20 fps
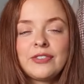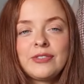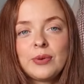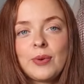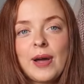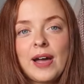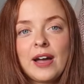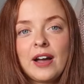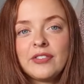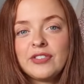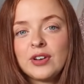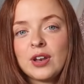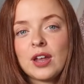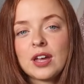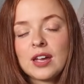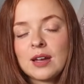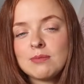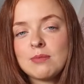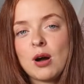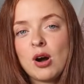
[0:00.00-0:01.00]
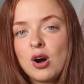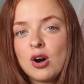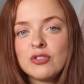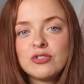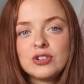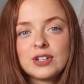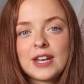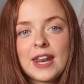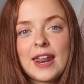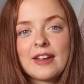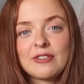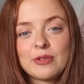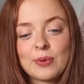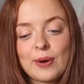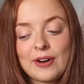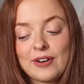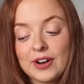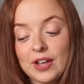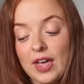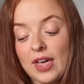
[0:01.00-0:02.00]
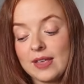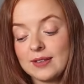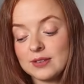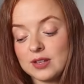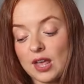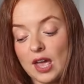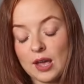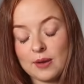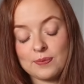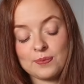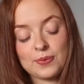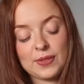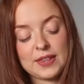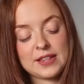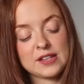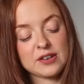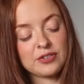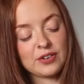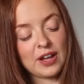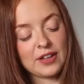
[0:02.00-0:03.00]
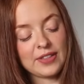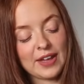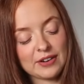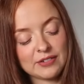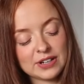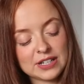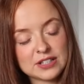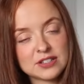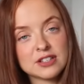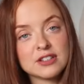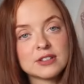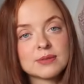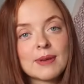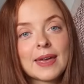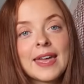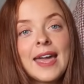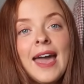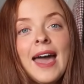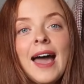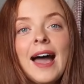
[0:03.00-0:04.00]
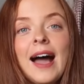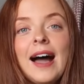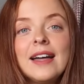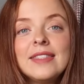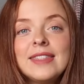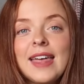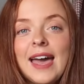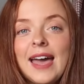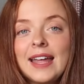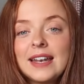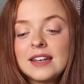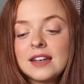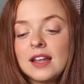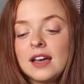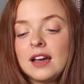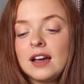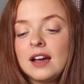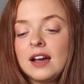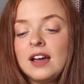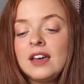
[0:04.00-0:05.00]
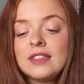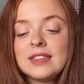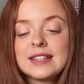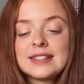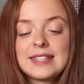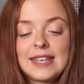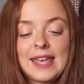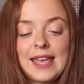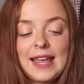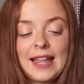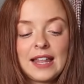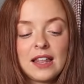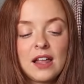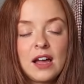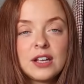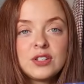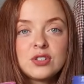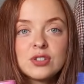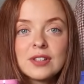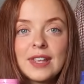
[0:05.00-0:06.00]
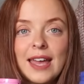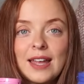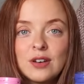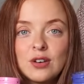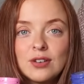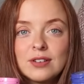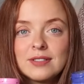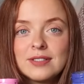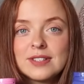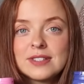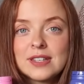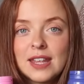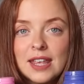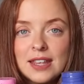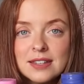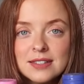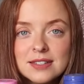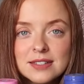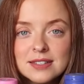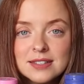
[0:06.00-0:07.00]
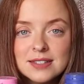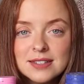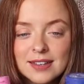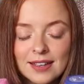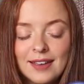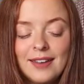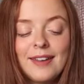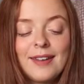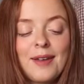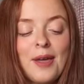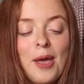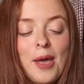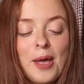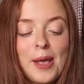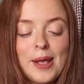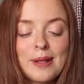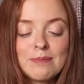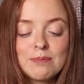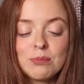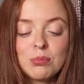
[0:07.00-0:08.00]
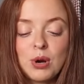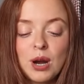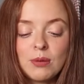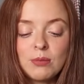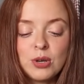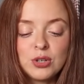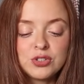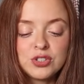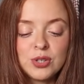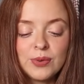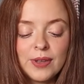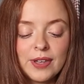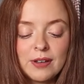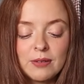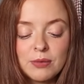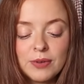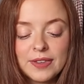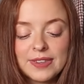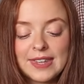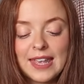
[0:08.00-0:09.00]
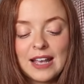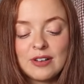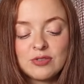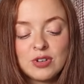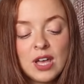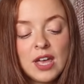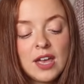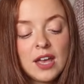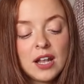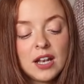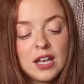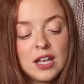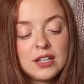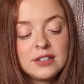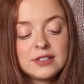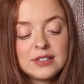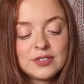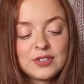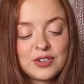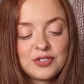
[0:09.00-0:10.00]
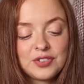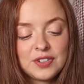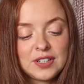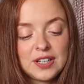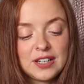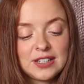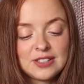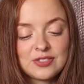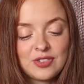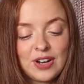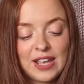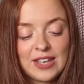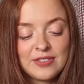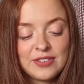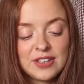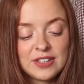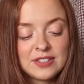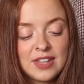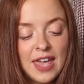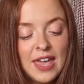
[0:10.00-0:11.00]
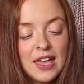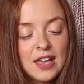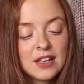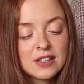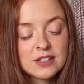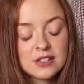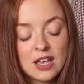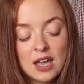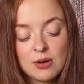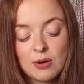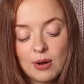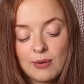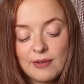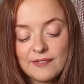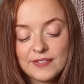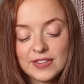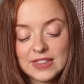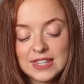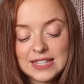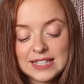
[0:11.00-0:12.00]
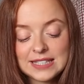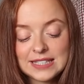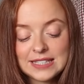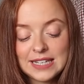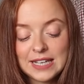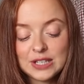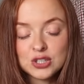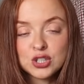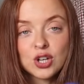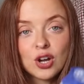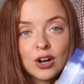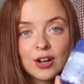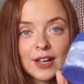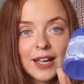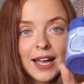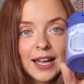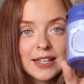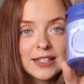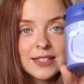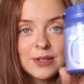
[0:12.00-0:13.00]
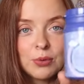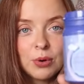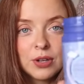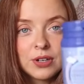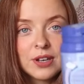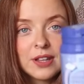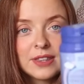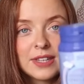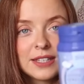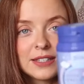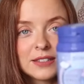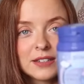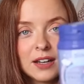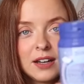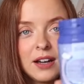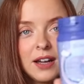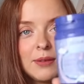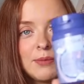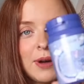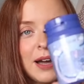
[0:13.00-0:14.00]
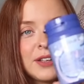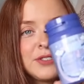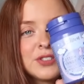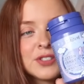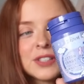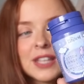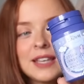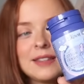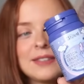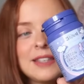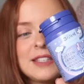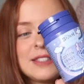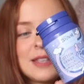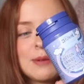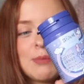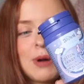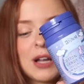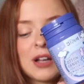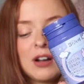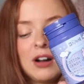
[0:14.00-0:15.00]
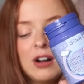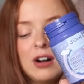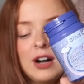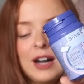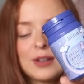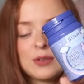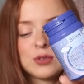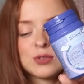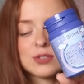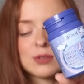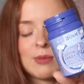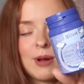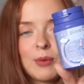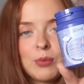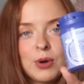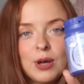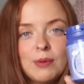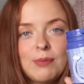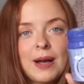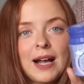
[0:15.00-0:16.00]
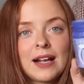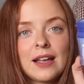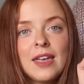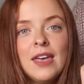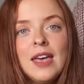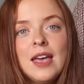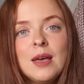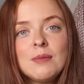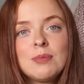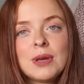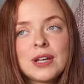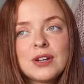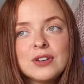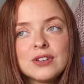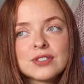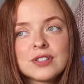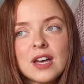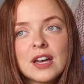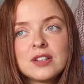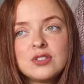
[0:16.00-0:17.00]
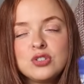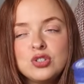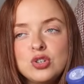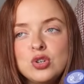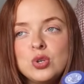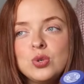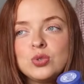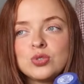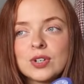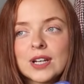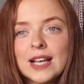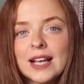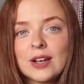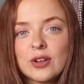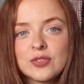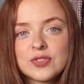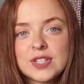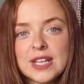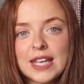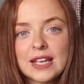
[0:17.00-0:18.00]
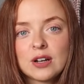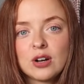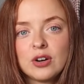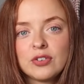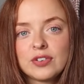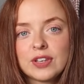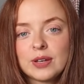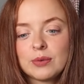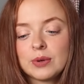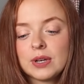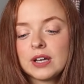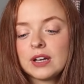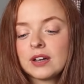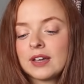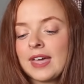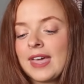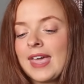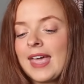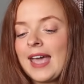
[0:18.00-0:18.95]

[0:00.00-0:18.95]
everywhere. I feel like I'm half running everywhere I go, so stuff like that really suits me. And then at the tail, I just cannot resist Primark chewing gum, because they have loads of different nice flavours. So I went for the Stitch cotton candy one this time. I just keep these in my car and also my work bag, because I do drink a lot of tea and coffee at work.